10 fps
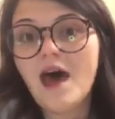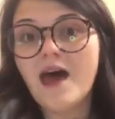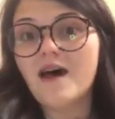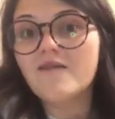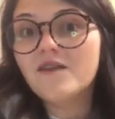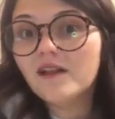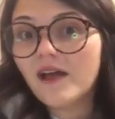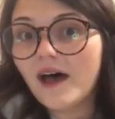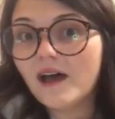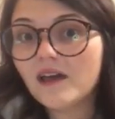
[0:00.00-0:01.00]
And I feel
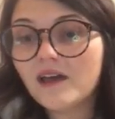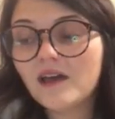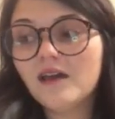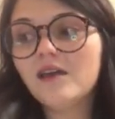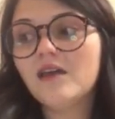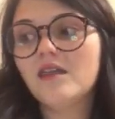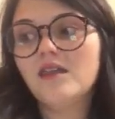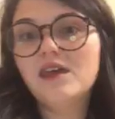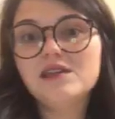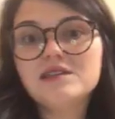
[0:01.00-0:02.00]
like
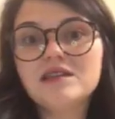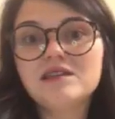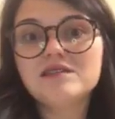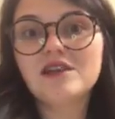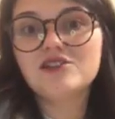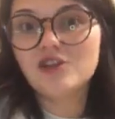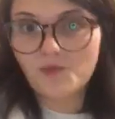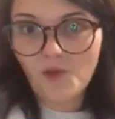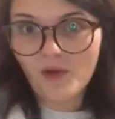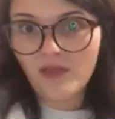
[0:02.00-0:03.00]
this is such an
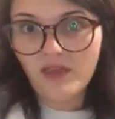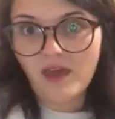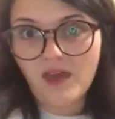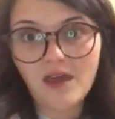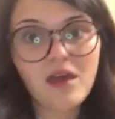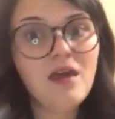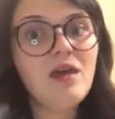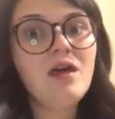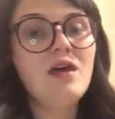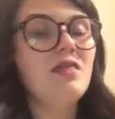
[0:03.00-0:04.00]
important thing
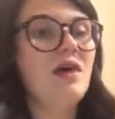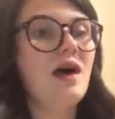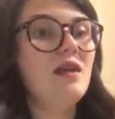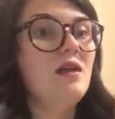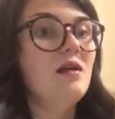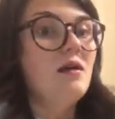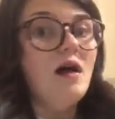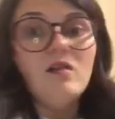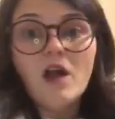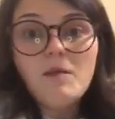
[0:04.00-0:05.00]
that
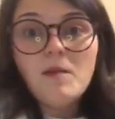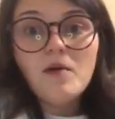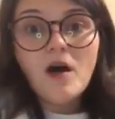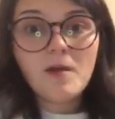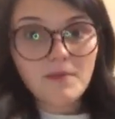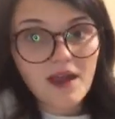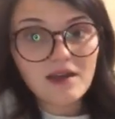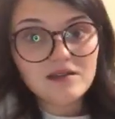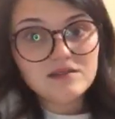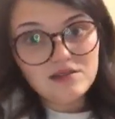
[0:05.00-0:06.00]
a lot of people aren't
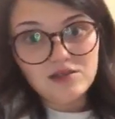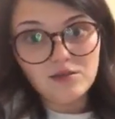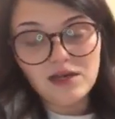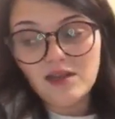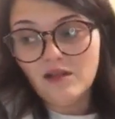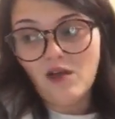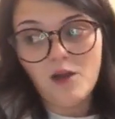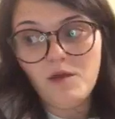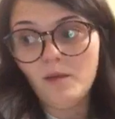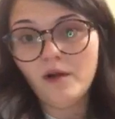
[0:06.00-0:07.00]
made to do it. A lot
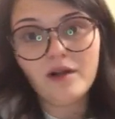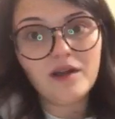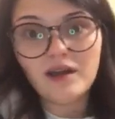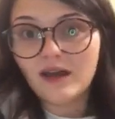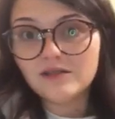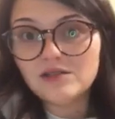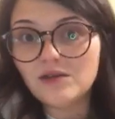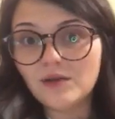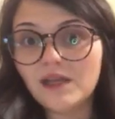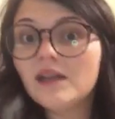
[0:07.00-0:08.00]
of people aren't cut out to
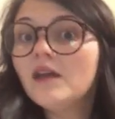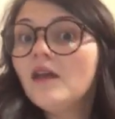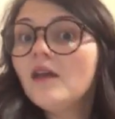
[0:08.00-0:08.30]
do it.